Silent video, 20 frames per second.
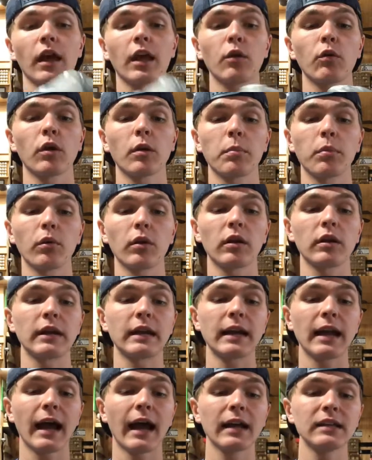You wanna pull it
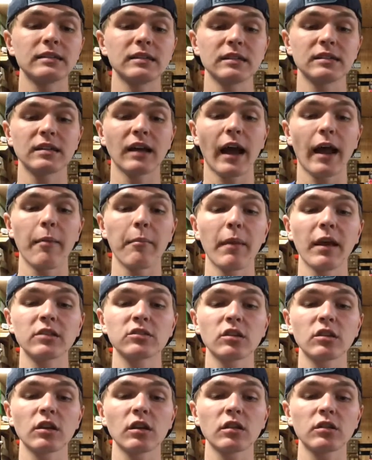nice and tight. Make
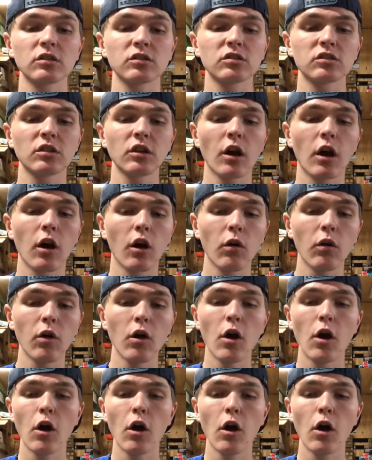sure that there's no